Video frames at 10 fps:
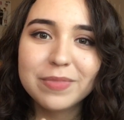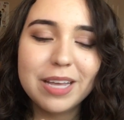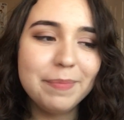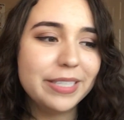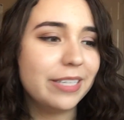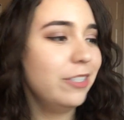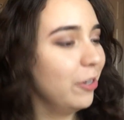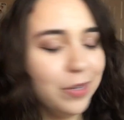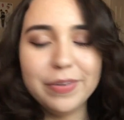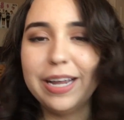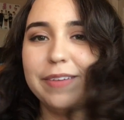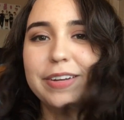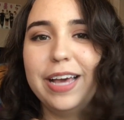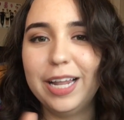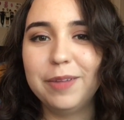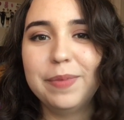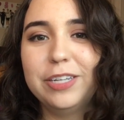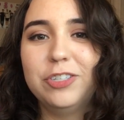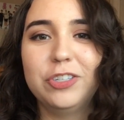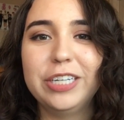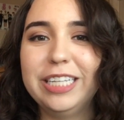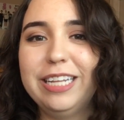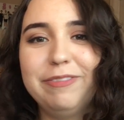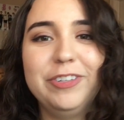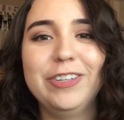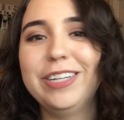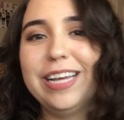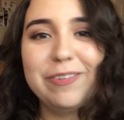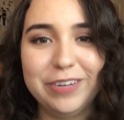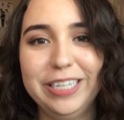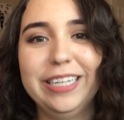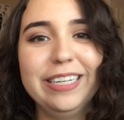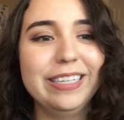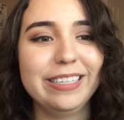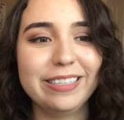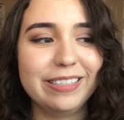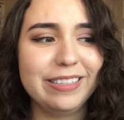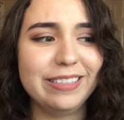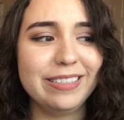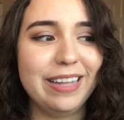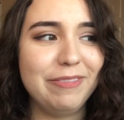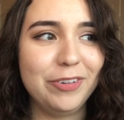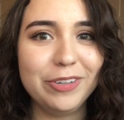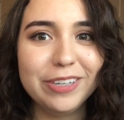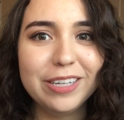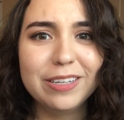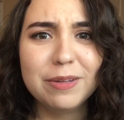That means I don't even have an elementary level, like, reading level.